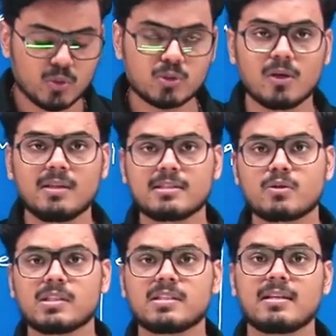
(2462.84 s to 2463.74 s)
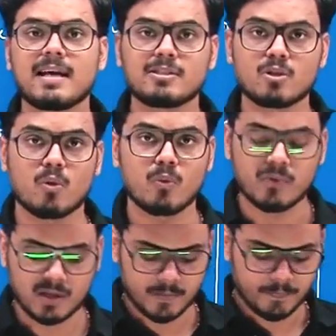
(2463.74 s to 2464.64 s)
you to solve this question as your
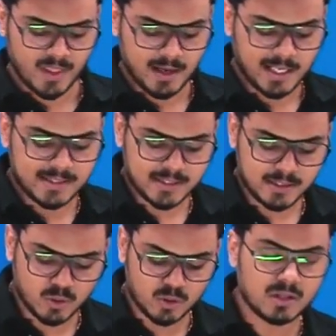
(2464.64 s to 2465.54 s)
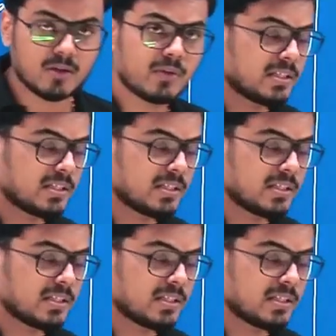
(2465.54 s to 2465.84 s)
homework. I'll just note the